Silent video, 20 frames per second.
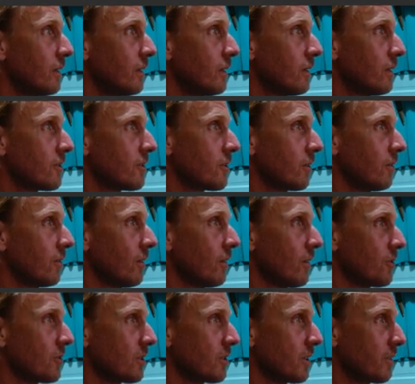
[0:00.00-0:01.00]
So I'll
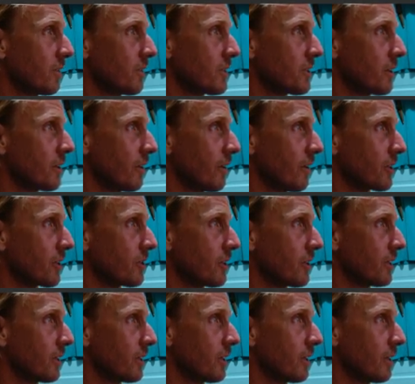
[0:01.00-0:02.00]
just leave this here actually.
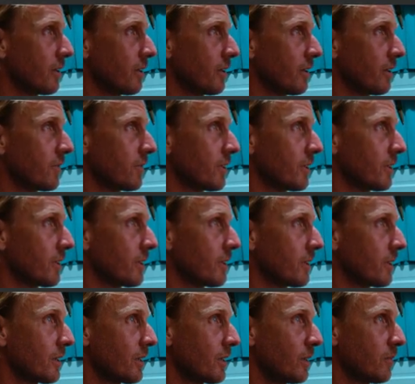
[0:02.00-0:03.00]
I don't have
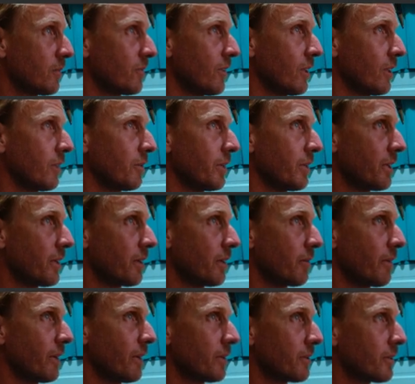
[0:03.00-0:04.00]
to keep following it
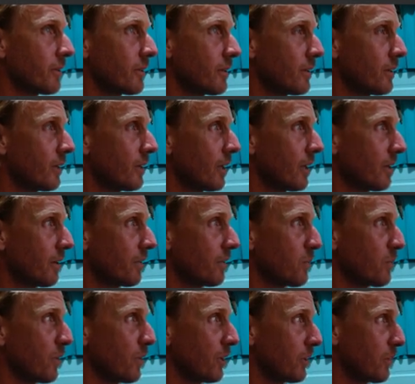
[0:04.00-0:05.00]
around. I don't have to
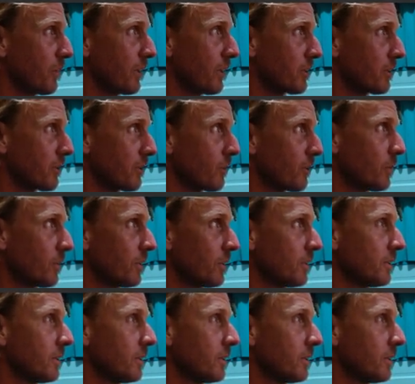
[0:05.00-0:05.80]
park it back to normal.